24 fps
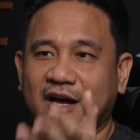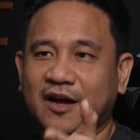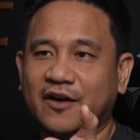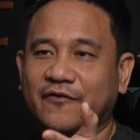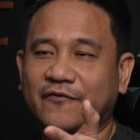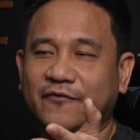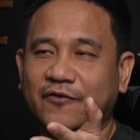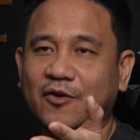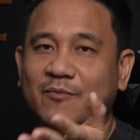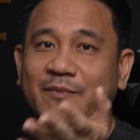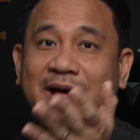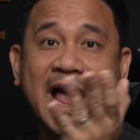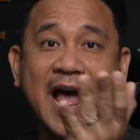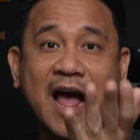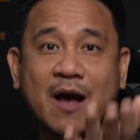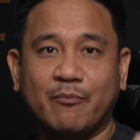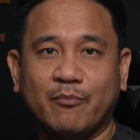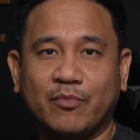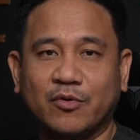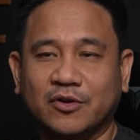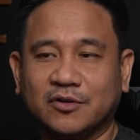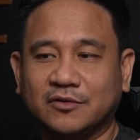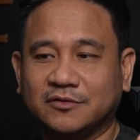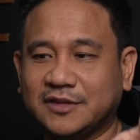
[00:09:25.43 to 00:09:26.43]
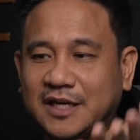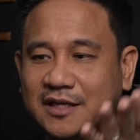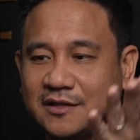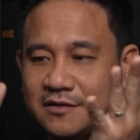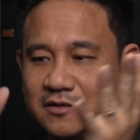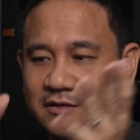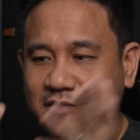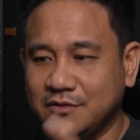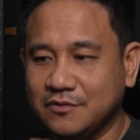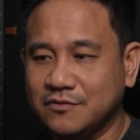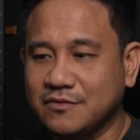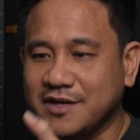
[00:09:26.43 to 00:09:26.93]
from Apple
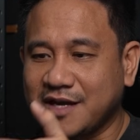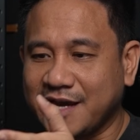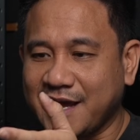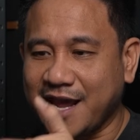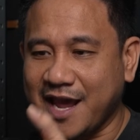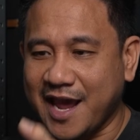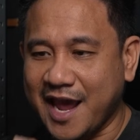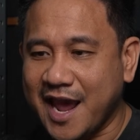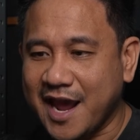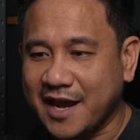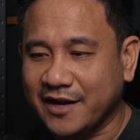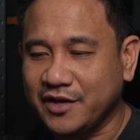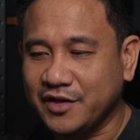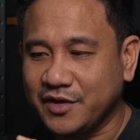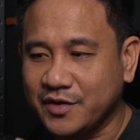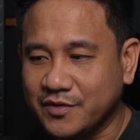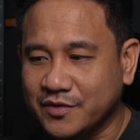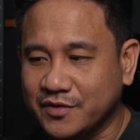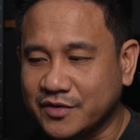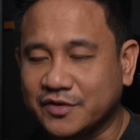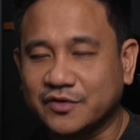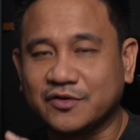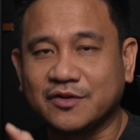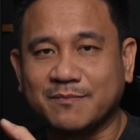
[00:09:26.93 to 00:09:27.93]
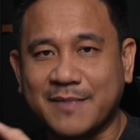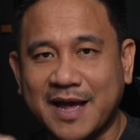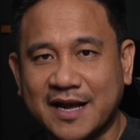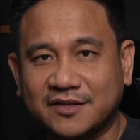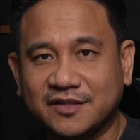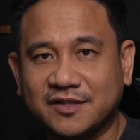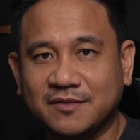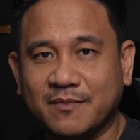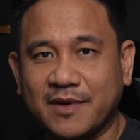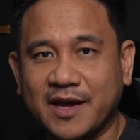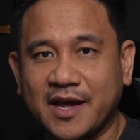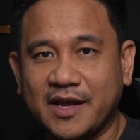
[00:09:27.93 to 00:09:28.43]
that you can use to
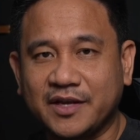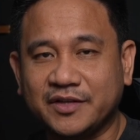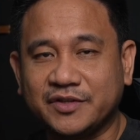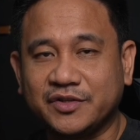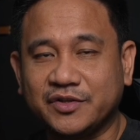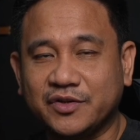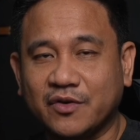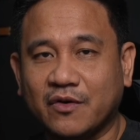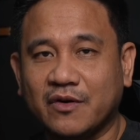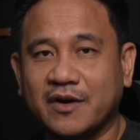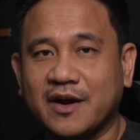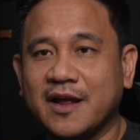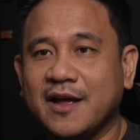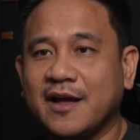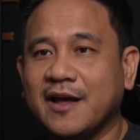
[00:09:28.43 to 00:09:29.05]
maximize your